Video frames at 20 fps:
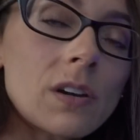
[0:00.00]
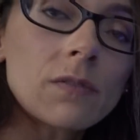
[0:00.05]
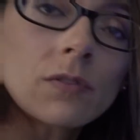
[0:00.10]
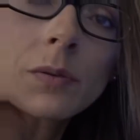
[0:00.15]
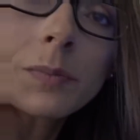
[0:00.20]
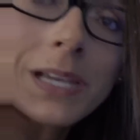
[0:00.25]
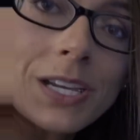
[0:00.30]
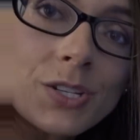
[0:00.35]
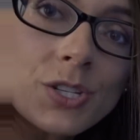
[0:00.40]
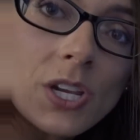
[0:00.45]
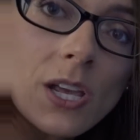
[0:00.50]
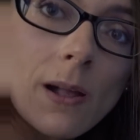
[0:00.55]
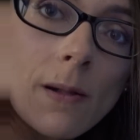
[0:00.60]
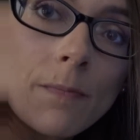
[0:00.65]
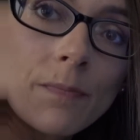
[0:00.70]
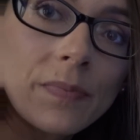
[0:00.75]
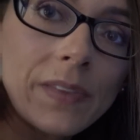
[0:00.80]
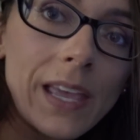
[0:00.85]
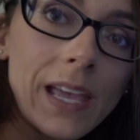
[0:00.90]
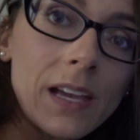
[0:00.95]

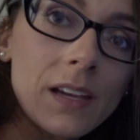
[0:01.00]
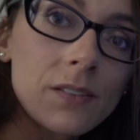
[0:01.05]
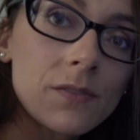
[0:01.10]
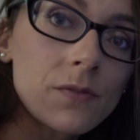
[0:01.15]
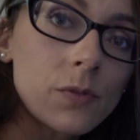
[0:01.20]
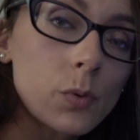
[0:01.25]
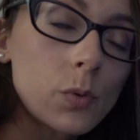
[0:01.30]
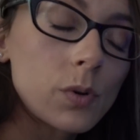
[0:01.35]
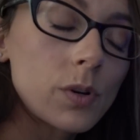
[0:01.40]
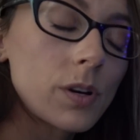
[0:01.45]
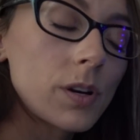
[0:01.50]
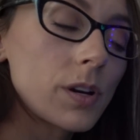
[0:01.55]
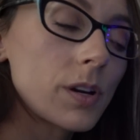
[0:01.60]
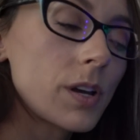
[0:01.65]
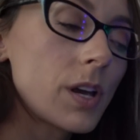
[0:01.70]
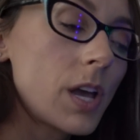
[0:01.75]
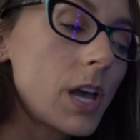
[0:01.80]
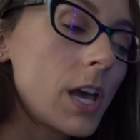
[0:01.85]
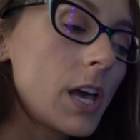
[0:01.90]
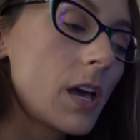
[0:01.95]
information and
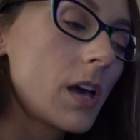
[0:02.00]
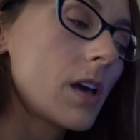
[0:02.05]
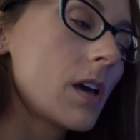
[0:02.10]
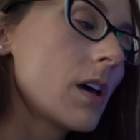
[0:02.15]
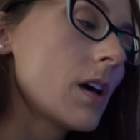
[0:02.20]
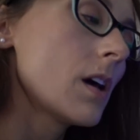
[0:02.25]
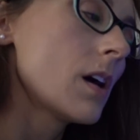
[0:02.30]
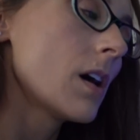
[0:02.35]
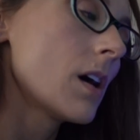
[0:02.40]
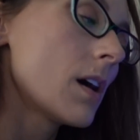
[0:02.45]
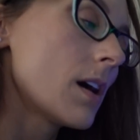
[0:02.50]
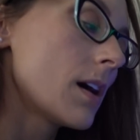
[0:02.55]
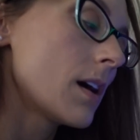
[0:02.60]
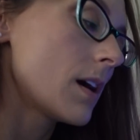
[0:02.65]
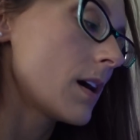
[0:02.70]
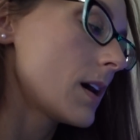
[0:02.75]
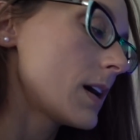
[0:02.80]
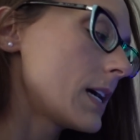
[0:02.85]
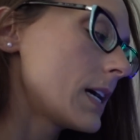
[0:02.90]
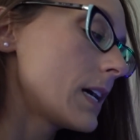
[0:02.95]
for
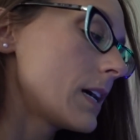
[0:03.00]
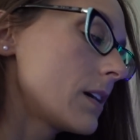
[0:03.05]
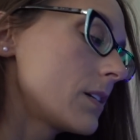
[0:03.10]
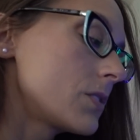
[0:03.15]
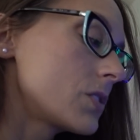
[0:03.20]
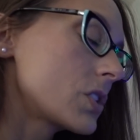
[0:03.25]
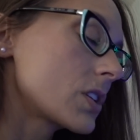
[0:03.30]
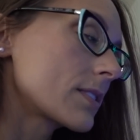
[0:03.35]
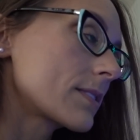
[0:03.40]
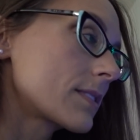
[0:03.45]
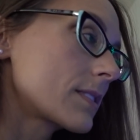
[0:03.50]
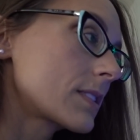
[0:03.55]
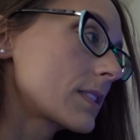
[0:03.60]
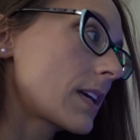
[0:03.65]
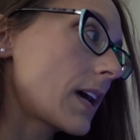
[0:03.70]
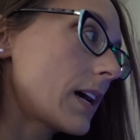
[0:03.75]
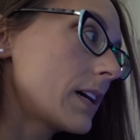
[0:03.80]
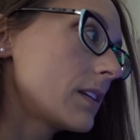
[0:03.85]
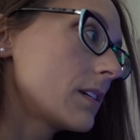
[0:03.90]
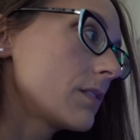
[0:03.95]
just
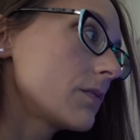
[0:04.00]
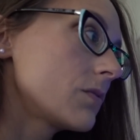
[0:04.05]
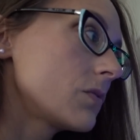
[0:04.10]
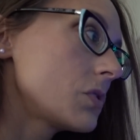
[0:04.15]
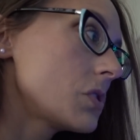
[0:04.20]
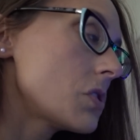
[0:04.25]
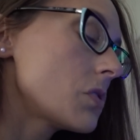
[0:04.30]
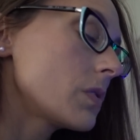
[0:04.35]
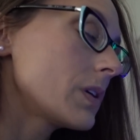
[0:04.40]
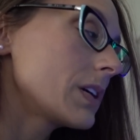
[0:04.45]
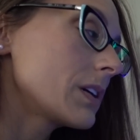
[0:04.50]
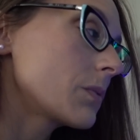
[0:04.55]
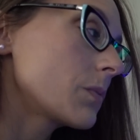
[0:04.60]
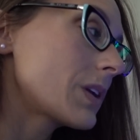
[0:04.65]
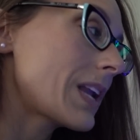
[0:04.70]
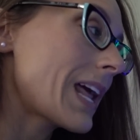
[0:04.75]
kind of knowing what